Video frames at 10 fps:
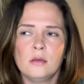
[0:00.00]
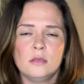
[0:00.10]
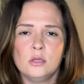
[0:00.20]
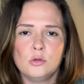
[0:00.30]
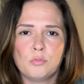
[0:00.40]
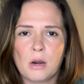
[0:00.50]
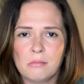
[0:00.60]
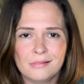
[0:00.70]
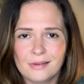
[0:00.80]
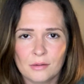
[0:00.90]
you're
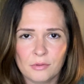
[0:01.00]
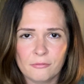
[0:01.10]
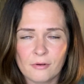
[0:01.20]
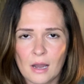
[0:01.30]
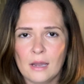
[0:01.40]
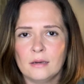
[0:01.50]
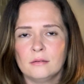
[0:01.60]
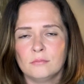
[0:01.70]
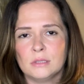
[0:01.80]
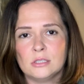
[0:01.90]
probably going to be
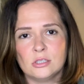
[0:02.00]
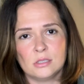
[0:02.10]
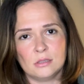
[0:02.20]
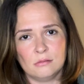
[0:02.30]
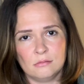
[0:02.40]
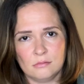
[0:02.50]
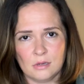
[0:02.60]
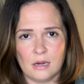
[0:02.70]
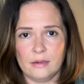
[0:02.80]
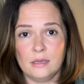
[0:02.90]
fine, but just
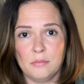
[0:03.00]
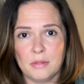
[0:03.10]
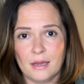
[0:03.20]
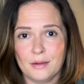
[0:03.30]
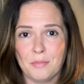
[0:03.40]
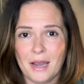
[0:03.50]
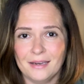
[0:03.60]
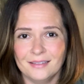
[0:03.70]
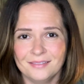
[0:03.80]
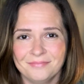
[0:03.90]
kind of keep that in
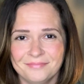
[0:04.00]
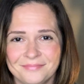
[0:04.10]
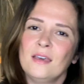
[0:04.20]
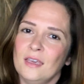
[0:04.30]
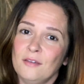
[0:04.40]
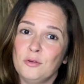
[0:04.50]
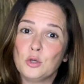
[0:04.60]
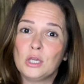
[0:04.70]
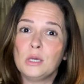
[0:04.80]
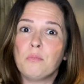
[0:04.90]
mind. If
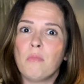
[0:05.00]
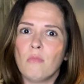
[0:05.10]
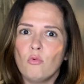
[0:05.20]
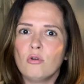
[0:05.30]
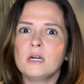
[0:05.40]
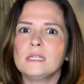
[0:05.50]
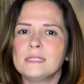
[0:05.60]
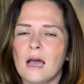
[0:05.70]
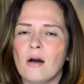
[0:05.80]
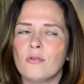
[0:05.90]
you keep more
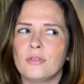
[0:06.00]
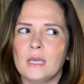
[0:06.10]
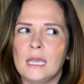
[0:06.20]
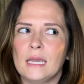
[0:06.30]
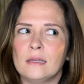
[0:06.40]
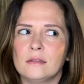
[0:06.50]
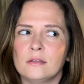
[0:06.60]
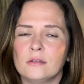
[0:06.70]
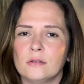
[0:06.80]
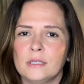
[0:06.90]
south
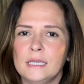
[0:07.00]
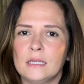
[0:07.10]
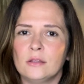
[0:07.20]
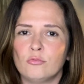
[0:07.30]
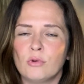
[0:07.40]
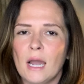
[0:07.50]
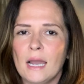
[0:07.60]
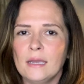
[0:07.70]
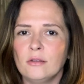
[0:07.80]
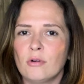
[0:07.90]
and get
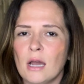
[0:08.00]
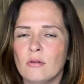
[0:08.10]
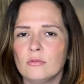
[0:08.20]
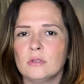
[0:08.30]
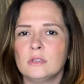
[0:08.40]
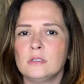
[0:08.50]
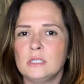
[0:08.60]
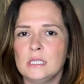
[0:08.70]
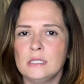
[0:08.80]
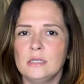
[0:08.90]
right around
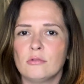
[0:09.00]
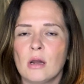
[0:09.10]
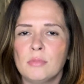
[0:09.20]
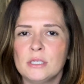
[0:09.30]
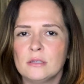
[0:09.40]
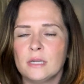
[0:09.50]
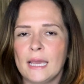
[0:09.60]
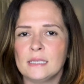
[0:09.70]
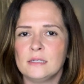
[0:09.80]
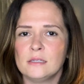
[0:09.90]
TC Roberson
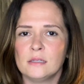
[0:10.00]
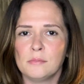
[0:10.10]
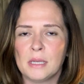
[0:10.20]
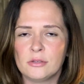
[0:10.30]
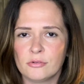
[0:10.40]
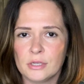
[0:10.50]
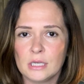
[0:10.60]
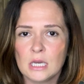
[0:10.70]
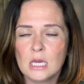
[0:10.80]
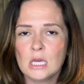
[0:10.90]
Estes
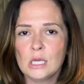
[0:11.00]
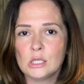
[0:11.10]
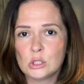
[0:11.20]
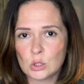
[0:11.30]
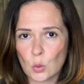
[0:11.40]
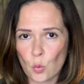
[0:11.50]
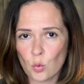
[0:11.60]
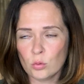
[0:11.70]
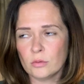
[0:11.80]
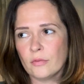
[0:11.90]
Elementary
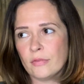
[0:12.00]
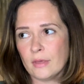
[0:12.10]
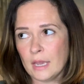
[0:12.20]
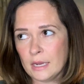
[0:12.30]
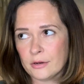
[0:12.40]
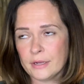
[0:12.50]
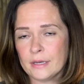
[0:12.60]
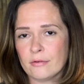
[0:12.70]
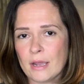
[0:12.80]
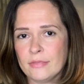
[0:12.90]
School
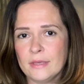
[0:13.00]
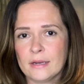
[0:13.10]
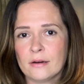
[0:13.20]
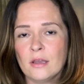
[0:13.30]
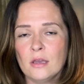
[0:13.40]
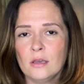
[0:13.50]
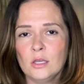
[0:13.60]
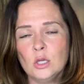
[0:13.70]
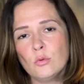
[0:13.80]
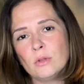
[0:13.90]
area right there,
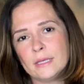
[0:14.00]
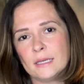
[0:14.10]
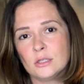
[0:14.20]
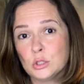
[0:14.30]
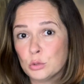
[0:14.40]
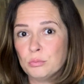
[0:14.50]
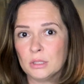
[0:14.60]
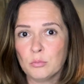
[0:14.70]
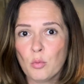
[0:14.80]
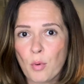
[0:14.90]
you will get to
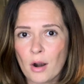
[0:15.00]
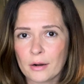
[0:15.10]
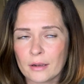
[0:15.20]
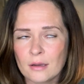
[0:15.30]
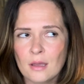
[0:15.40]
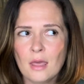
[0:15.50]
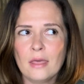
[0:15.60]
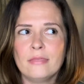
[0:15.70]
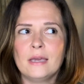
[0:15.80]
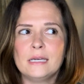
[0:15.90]
Biltmore Park.
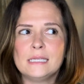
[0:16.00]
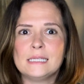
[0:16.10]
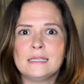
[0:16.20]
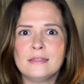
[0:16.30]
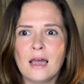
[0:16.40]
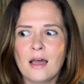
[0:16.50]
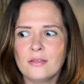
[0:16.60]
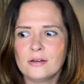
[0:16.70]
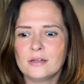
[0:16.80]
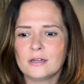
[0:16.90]
That is
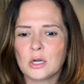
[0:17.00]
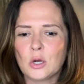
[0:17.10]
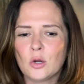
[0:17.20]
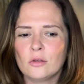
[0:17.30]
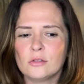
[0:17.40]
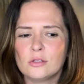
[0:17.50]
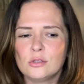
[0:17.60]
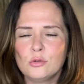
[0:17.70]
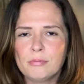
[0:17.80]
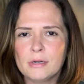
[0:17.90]
another
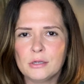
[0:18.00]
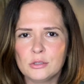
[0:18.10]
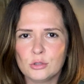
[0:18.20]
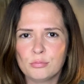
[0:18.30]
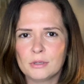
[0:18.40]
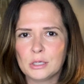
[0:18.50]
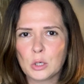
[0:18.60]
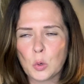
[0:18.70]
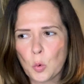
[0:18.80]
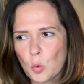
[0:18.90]
super duper
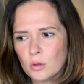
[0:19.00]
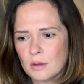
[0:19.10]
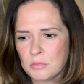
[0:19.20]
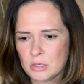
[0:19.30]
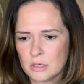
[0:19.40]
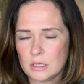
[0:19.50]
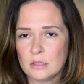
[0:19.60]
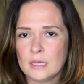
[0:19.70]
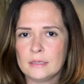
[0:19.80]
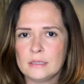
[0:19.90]
cool community
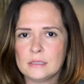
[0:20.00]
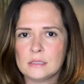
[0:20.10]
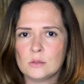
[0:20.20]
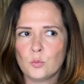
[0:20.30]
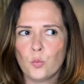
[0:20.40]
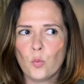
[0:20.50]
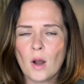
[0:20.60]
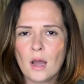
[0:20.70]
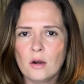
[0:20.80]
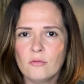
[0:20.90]
that is
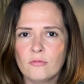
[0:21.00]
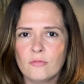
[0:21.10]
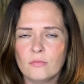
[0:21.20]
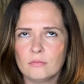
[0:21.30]
one of